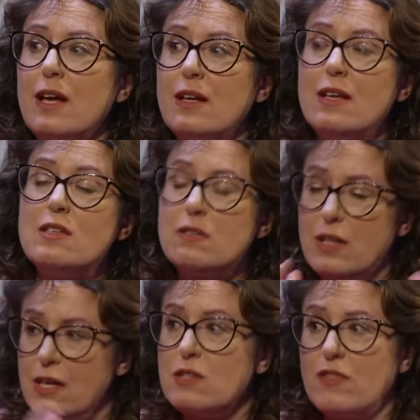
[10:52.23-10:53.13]
And his
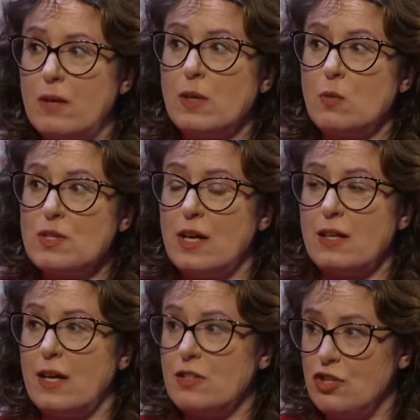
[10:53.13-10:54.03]
his family was
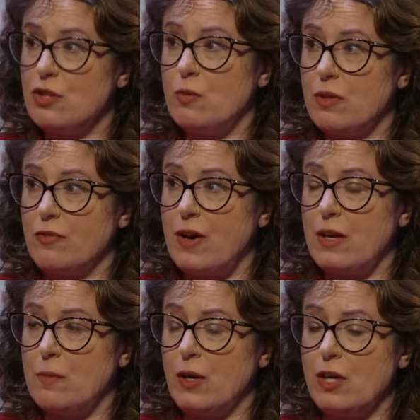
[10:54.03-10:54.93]
like that too, with Fred
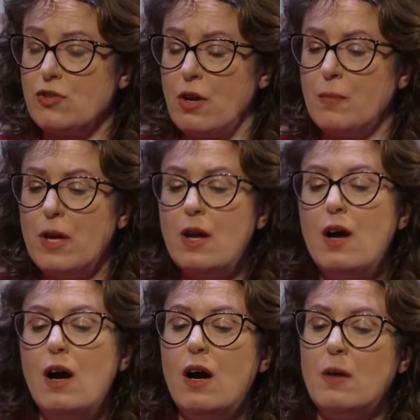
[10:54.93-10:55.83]
and Mary Trump,
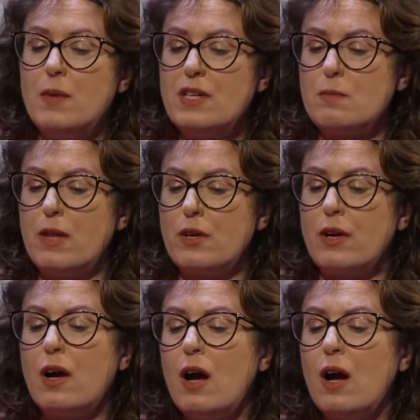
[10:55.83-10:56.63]
um, his mother.